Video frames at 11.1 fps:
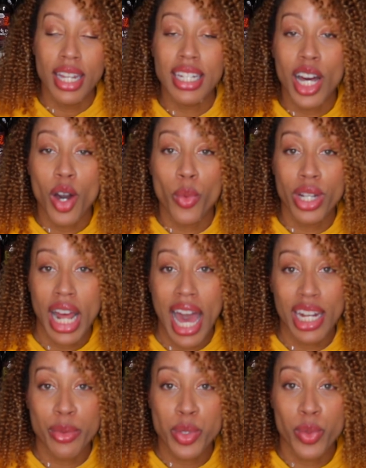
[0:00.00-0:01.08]
Now, what
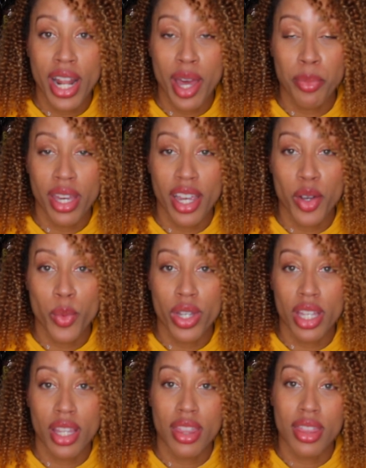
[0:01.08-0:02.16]
items would I pair
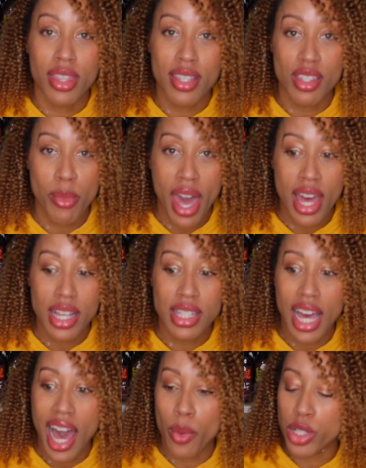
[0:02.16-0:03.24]
with this
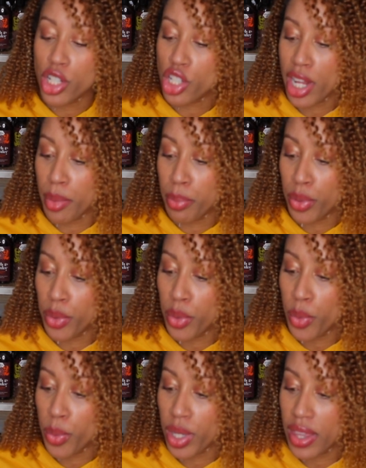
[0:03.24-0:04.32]
mask? I would shampoo
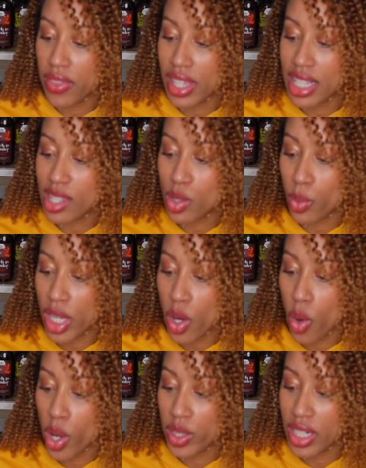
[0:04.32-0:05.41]
with the Sweet
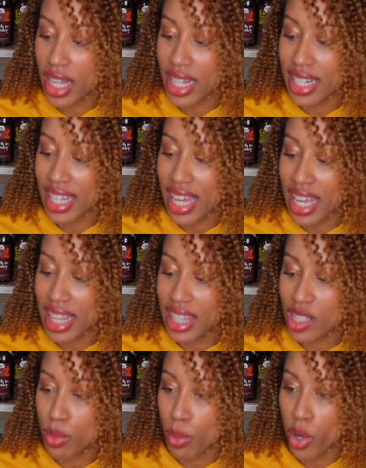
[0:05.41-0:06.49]
Oil and Honey
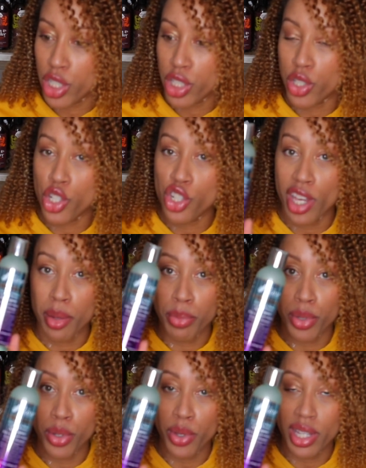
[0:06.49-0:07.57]
Endless Moisture
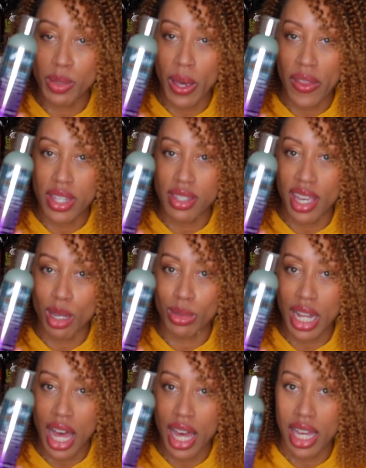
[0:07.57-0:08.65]
Shampoo. It's by the same
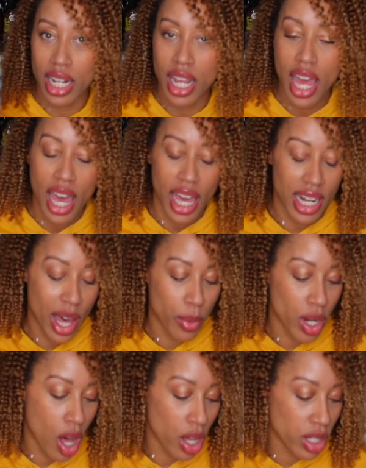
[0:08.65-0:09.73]
line. And I
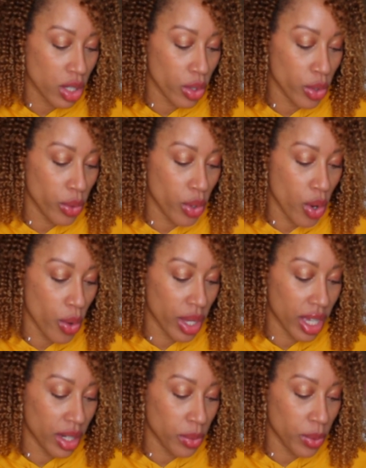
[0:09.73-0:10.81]
would also go
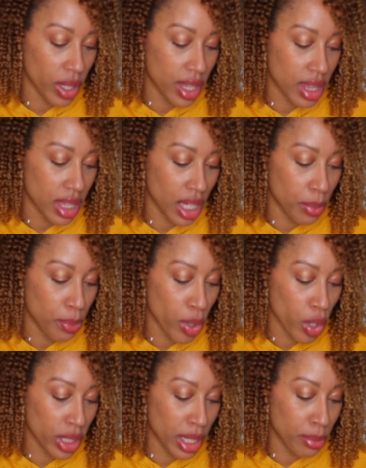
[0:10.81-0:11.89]
in with the
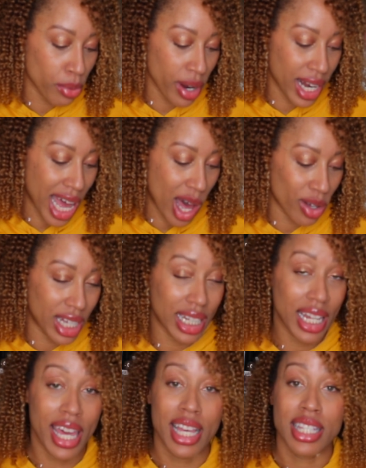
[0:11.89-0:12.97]
Pearly Braid Out
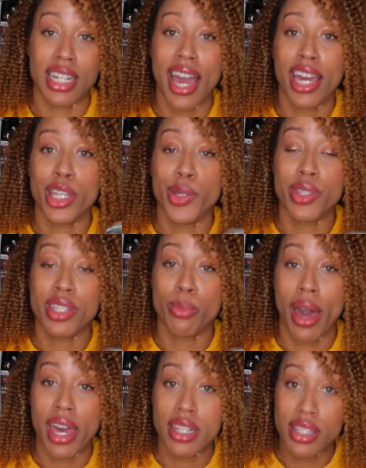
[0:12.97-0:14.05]
Glaze. And I can use this
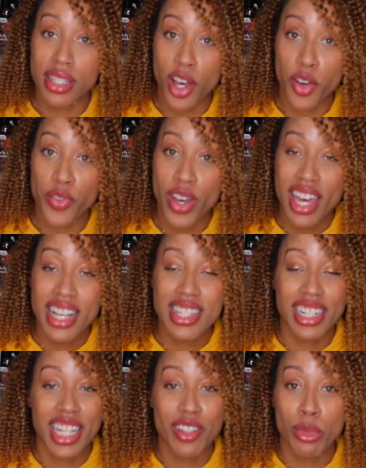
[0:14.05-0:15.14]
by itself. It's
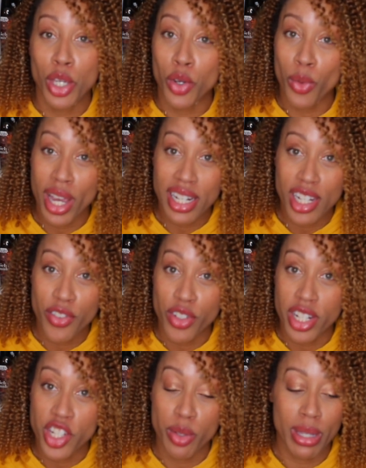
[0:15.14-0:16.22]
going to give me great
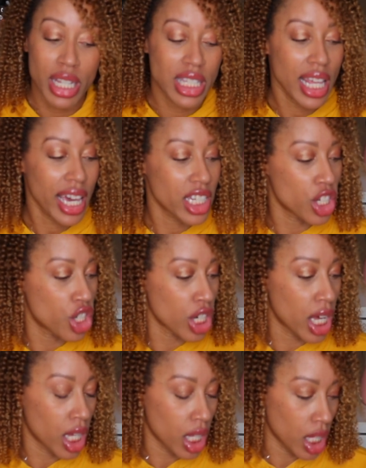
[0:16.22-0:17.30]
definition because it's like a
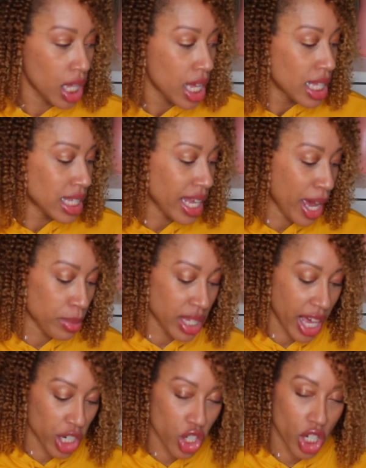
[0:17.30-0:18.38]
gel type
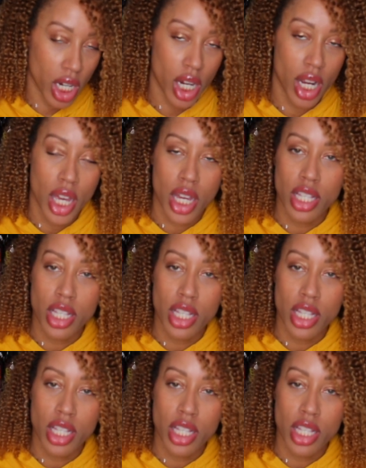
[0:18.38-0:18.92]
texture.